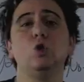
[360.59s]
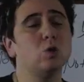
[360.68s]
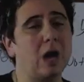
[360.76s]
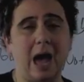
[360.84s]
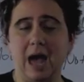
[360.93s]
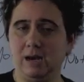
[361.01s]
you
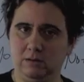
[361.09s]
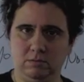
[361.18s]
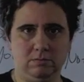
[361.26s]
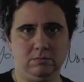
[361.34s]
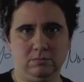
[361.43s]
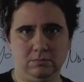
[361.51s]
got.
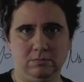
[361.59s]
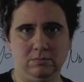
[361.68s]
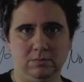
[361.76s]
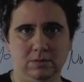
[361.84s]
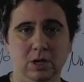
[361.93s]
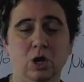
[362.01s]

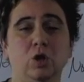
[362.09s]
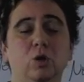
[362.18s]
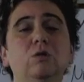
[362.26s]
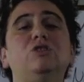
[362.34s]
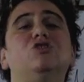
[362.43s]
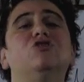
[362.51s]

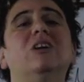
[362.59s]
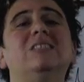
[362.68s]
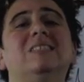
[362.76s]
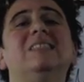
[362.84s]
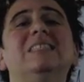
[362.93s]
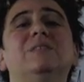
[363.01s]
You
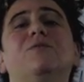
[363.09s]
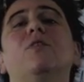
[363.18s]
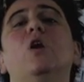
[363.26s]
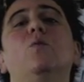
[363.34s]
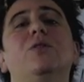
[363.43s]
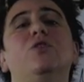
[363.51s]
trust this
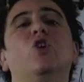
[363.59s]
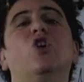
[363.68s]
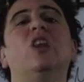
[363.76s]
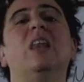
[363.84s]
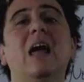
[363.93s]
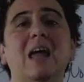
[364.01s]
friend with your
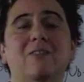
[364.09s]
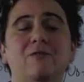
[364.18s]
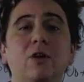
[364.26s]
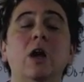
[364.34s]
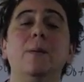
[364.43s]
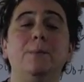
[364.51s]

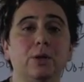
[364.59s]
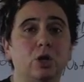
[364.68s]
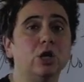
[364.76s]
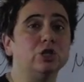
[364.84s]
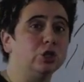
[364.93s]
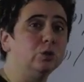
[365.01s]
life
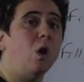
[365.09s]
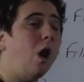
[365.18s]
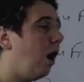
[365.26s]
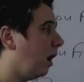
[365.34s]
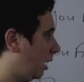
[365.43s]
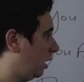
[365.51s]
because you
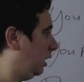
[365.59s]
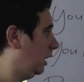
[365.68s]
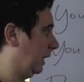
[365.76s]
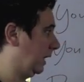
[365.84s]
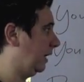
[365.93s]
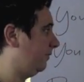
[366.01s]
are
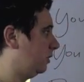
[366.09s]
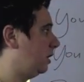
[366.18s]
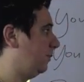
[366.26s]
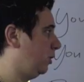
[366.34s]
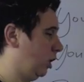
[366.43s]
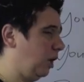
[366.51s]
giving
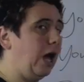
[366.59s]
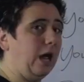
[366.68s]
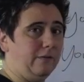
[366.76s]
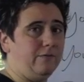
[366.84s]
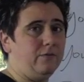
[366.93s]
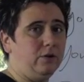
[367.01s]
them your
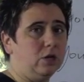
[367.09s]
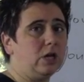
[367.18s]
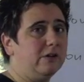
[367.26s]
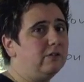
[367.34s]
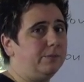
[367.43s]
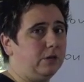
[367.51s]
life. You're
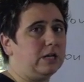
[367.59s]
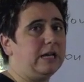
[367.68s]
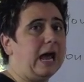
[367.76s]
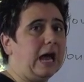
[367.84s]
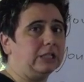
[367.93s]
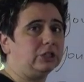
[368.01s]
giving them your
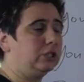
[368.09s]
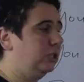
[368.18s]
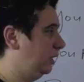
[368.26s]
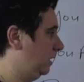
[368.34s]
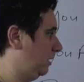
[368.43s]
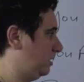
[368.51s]
cash.
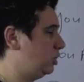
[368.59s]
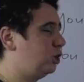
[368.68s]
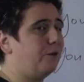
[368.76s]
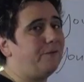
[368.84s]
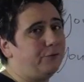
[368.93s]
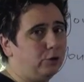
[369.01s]
This is
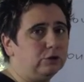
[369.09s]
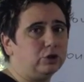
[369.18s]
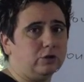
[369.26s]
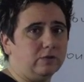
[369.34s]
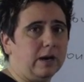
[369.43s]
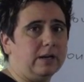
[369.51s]
your
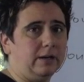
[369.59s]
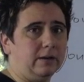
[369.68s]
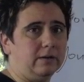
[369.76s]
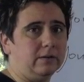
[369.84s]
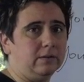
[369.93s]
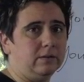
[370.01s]
future right
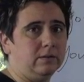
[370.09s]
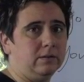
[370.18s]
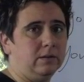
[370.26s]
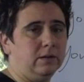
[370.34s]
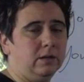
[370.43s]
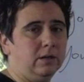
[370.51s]
here.
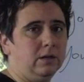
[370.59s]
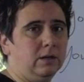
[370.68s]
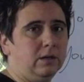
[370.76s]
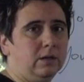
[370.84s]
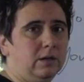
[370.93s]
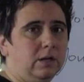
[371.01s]

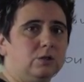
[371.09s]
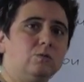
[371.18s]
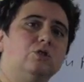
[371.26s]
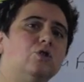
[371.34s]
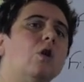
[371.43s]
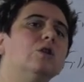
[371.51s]
So
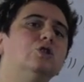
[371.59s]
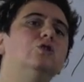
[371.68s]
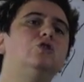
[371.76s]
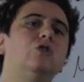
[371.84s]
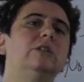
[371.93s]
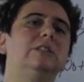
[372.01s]
as long as you
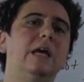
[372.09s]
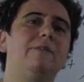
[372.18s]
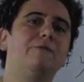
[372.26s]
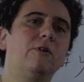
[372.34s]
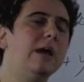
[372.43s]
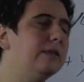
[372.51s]
trust
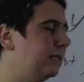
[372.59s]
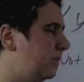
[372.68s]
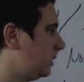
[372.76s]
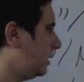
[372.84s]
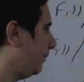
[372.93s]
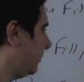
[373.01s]
that friend, this
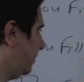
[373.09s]
is a